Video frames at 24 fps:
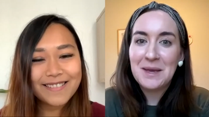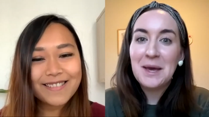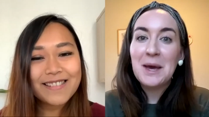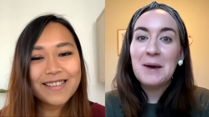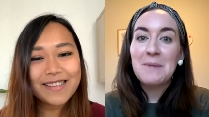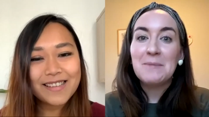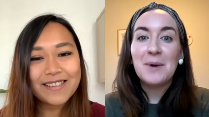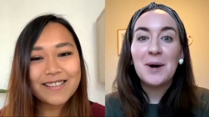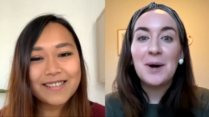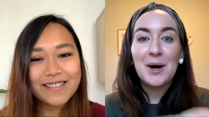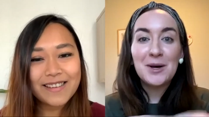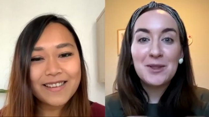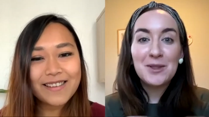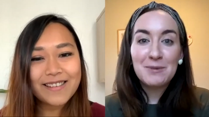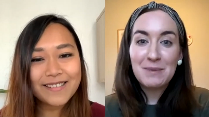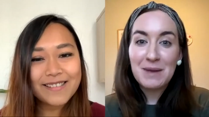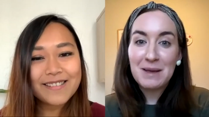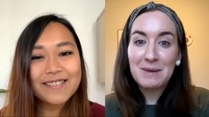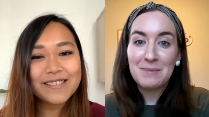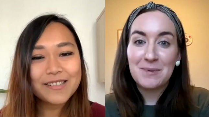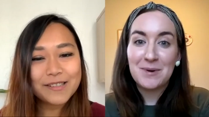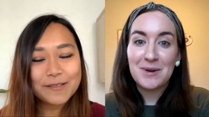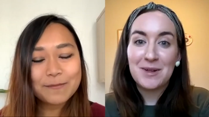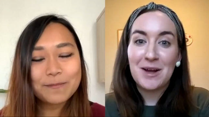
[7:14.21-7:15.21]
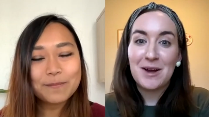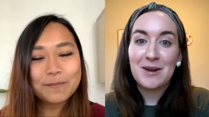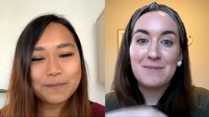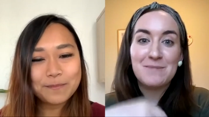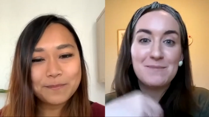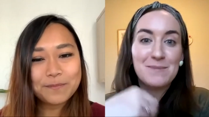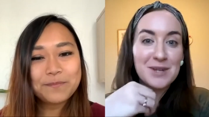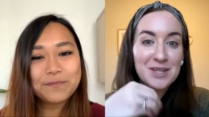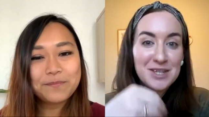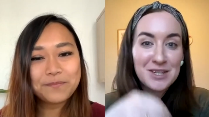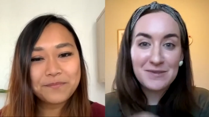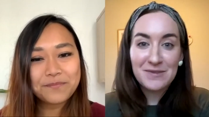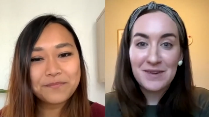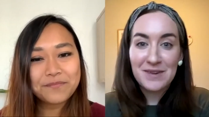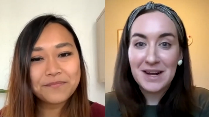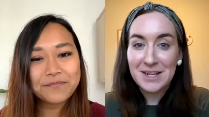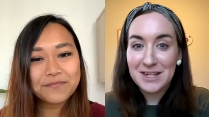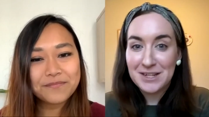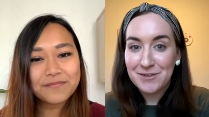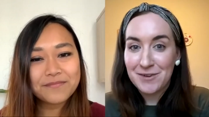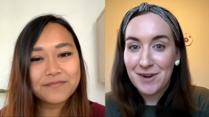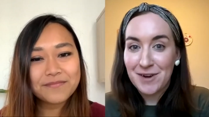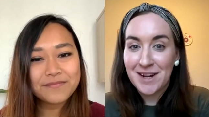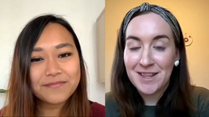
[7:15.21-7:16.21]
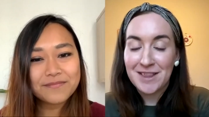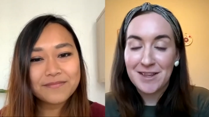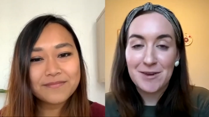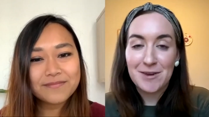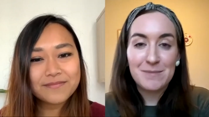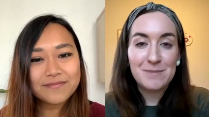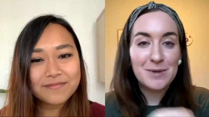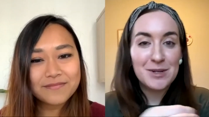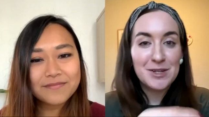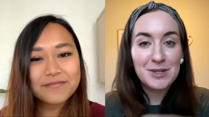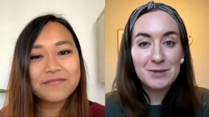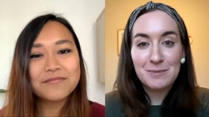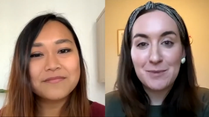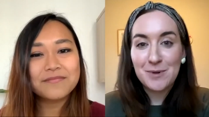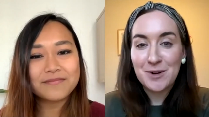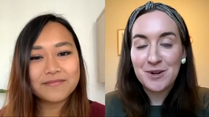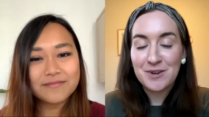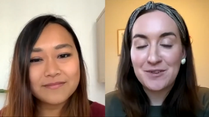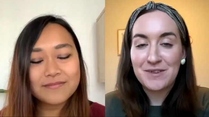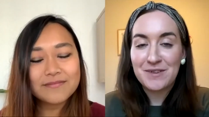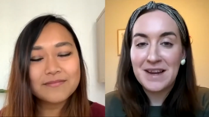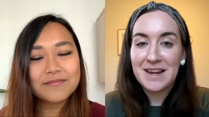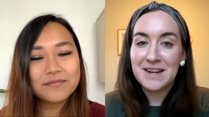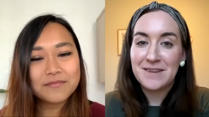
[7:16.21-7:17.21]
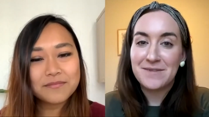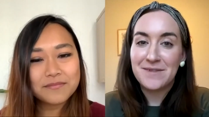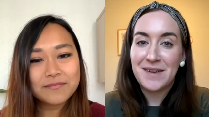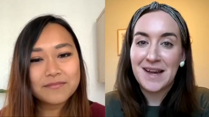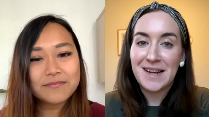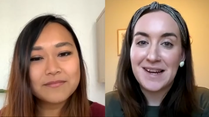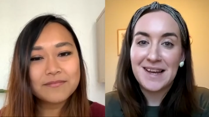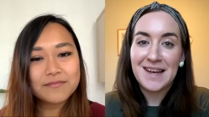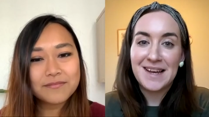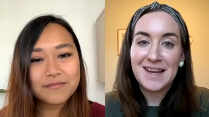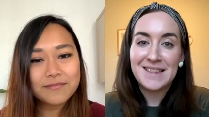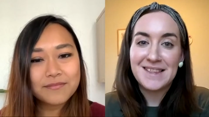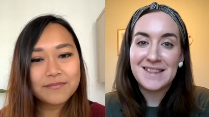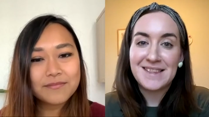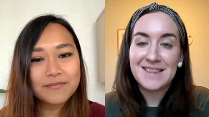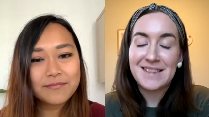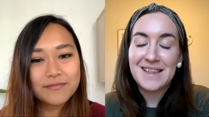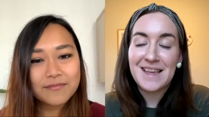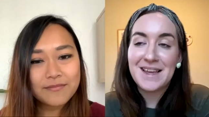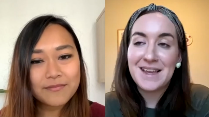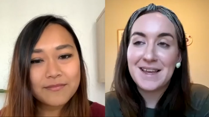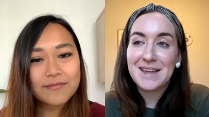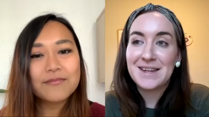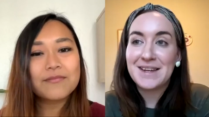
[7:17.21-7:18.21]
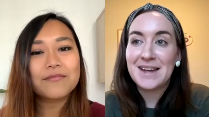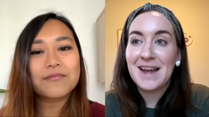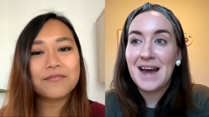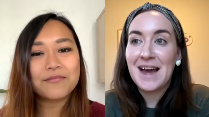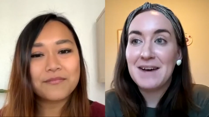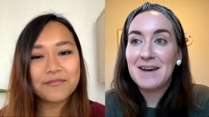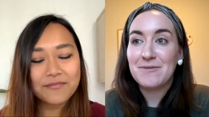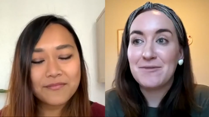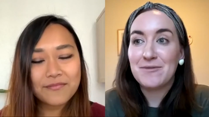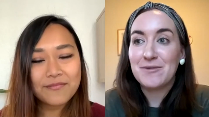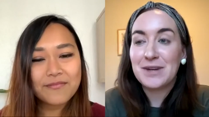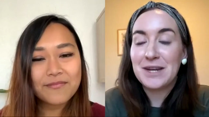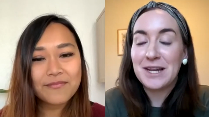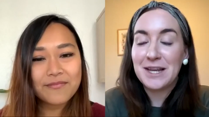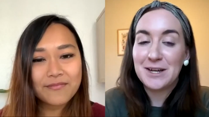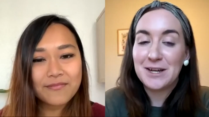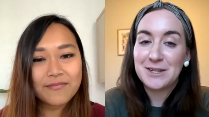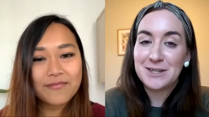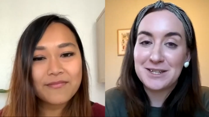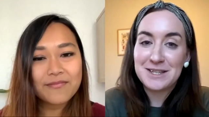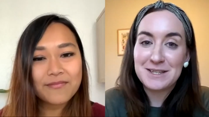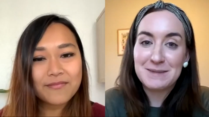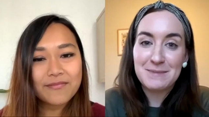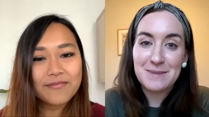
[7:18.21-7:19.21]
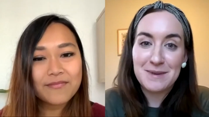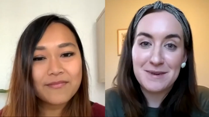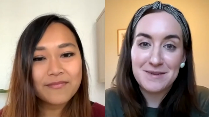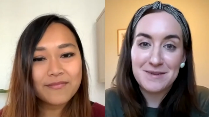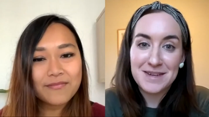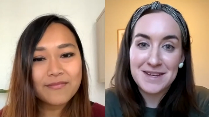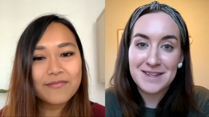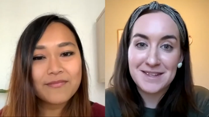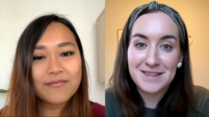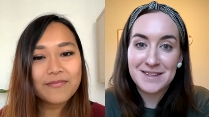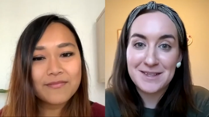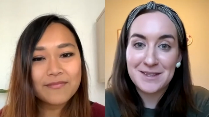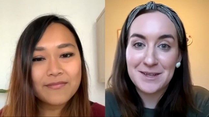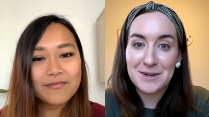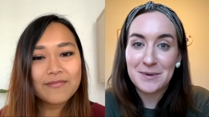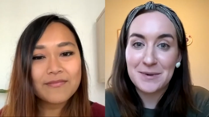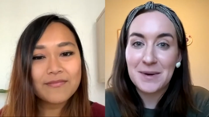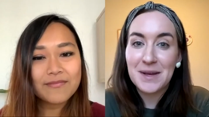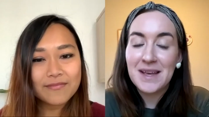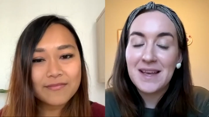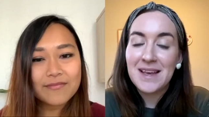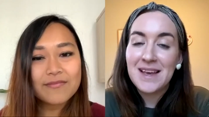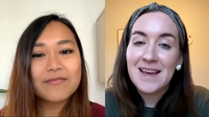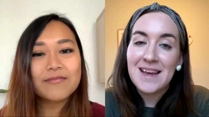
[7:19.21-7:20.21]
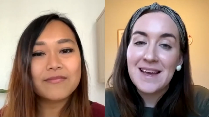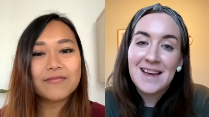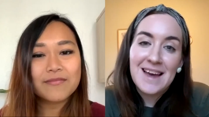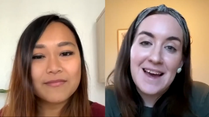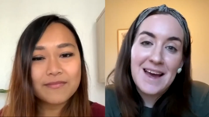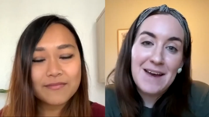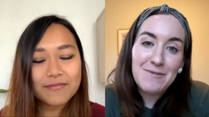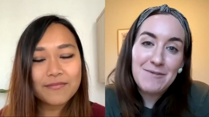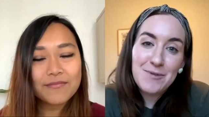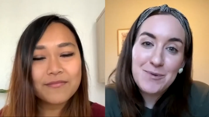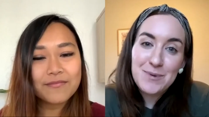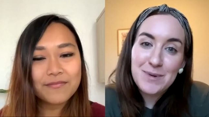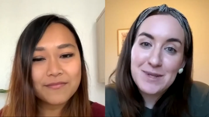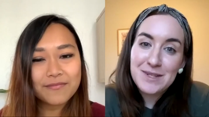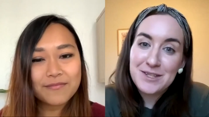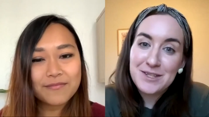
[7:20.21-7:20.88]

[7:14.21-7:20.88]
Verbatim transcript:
Speaker 1: But other people are much faster at it. They're much more creative at it and they can have really good experience. So everyone's